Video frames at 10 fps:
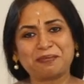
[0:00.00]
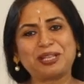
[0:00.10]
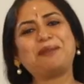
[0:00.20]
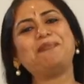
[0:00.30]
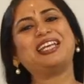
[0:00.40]
But
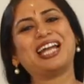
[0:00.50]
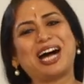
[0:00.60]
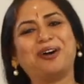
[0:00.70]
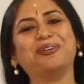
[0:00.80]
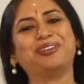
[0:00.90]
let me
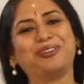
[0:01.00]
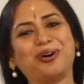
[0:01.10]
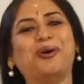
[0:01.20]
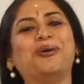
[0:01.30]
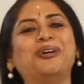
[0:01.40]
now
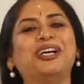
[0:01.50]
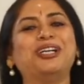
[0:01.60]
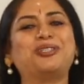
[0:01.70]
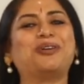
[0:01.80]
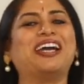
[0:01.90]
go
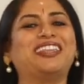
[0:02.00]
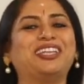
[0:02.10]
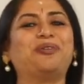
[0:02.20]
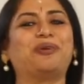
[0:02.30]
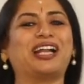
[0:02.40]
to, I
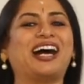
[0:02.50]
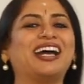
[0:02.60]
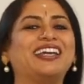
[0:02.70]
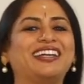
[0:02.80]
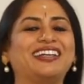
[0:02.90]
think, what
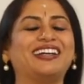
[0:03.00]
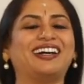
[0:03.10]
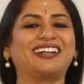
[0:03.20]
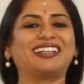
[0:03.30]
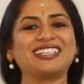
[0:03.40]

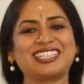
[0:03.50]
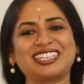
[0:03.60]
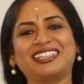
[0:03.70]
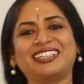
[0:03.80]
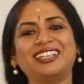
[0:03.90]
I
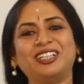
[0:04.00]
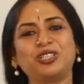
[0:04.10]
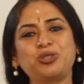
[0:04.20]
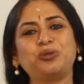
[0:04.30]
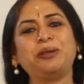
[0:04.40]
consider
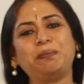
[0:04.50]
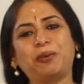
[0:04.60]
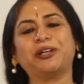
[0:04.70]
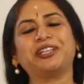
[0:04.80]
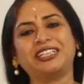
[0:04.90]
two
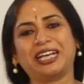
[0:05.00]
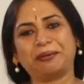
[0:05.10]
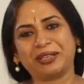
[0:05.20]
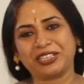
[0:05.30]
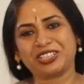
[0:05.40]
important
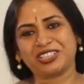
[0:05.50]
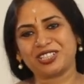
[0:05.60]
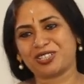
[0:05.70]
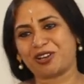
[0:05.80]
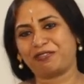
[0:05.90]

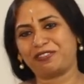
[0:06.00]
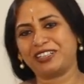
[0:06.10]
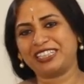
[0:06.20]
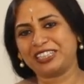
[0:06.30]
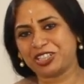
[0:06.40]
dimensions of her
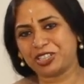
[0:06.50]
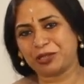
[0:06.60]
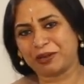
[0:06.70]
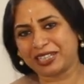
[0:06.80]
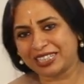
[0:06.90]

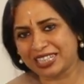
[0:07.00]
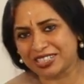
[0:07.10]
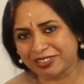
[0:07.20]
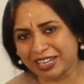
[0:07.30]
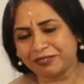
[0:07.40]
leadership, and it
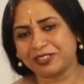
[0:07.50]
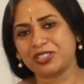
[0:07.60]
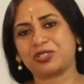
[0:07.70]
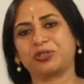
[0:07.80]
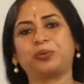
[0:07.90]
has
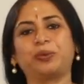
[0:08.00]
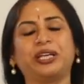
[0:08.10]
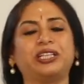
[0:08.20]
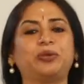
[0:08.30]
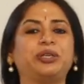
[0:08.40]
relevance to the
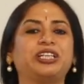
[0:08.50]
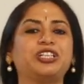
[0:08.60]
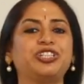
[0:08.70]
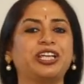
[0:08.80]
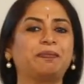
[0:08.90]
way that we can
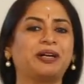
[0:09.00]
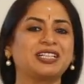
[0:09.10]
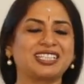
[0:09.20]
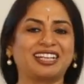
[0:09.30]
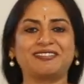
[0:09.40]
shape
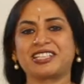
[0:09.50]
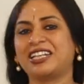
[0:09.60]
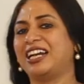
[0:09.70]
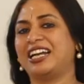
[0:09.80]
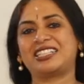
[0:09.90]
ourselves
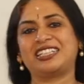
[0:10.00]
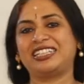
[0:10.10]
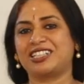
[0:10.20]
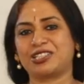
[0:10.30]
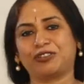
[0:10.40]
as
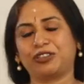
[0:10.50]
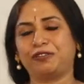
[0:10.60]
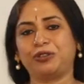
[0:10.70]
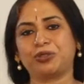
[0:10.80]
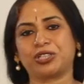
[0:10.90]
leaders for the
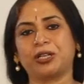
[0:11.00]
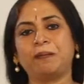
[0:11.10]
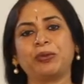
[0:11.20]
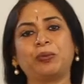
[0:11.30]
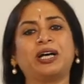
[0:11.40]
future.
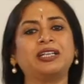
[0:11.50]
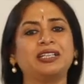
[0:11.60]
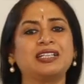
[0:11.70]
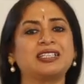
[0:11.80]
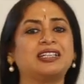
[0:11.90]

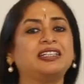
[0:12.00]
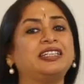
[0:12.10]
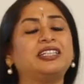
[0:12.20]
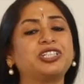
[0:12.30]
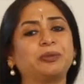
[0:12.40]
One is her
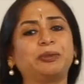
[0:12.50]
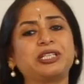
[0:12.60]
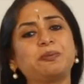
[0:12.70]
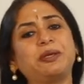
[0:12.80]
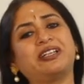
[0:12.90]
leadership
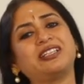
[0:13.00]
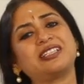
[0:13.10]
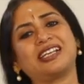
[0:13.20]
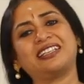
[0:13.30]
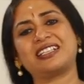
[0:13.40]

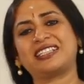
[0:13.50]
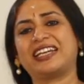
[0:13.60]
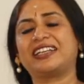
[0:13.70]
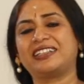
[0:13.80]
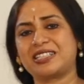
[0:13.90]
experience, and the
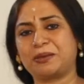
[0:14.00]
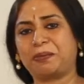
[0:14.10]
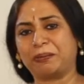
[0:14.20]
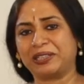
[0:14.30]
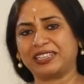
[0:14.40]
second is the
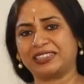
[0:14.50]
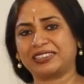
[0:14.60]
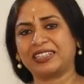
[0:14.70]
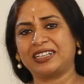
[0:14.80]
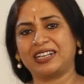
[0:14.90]
public health